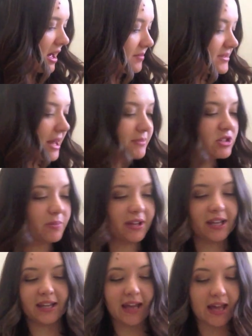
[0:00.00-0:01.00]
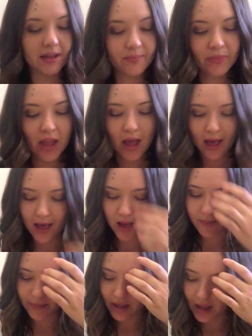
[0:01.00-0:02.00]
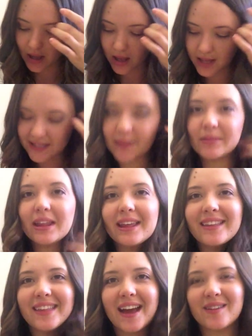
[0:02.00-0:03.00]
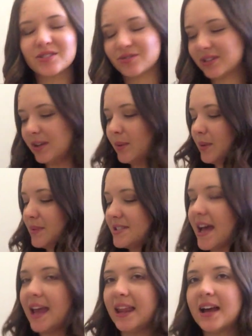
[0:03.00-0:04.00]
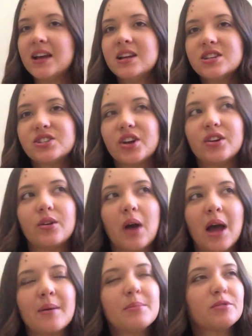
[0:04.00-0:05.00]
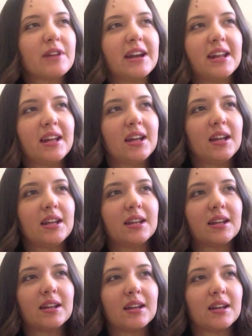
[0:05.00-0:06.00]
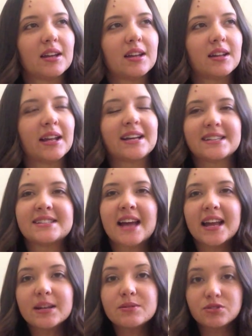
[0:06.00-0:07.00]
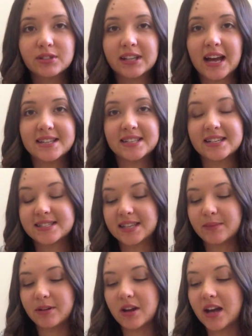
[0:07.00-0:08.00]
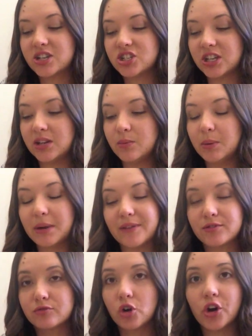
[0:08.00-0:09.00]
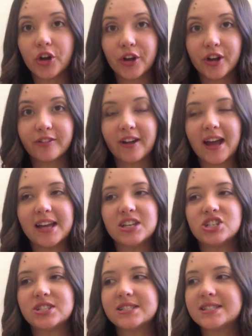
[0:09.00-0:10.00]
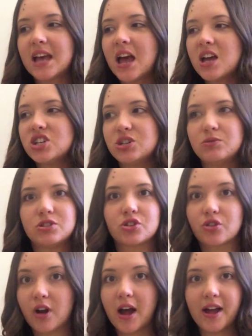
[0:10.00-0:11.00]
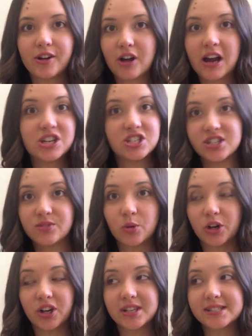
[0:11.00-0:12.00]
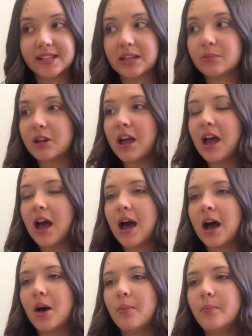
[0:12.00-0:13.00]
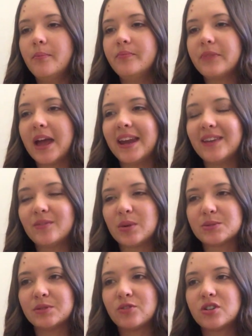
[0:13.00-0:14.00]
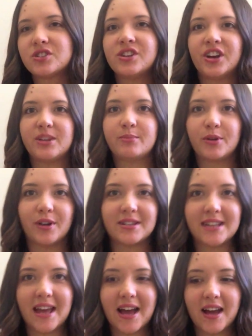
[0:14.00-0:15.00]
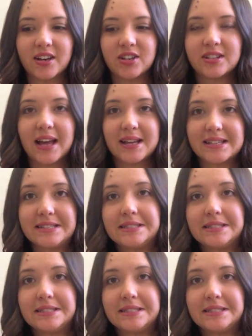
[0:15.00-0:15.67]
Same topic again. Something that was really weird with Taylor. So I remember reading, like I say, Taylor was really hard to get to sleep at night. We would have to rock her for ages. She would just cry. She didn't want to go to sleep. And even once we rocked her, you put her down, you'd like